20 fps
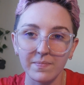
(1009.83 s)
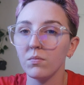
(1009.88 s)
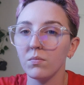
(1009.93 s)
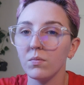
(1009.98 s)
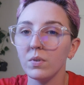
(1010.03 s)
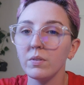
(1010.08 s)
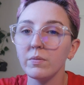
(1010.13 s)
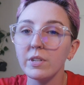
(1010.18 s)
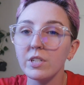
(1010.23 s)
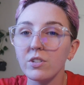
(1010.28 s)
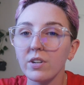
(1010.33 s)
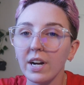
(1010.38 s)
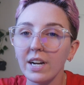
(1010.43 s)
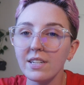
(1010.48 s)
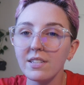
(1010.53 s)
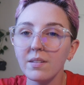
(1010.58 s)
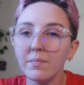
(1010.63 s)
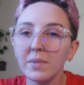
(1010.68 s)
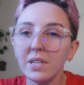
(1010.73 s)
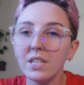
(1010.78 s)
When we try
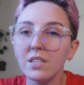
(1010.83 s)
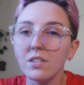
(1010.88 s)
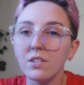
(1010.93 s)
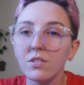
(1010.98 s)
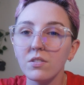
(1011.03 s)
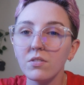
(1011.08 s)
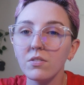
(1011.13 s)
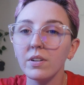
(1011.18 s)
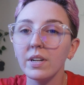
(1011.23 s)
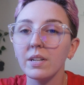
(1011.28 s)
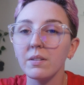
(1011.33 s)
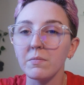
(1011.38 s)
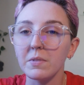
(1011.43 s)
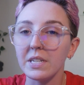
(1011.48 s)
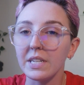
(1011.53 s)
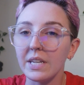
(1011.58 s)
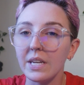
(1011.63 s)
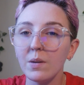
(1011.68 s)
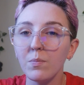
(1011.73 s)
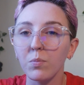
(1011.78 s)
something new and we
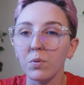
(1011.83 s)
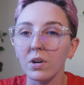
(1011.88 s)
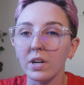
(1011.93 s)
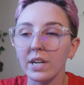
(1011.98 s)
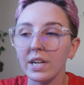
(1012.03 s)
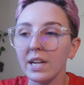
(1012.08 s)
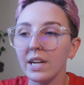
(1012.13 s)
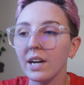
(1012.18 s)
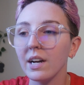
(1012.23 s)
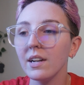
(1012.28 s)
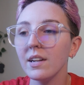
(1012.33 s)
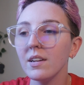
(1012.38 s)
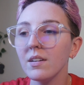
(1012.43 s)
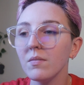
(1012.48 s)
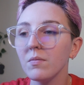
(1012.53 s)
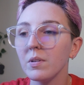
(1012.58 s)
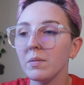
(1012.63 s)
keep working on it,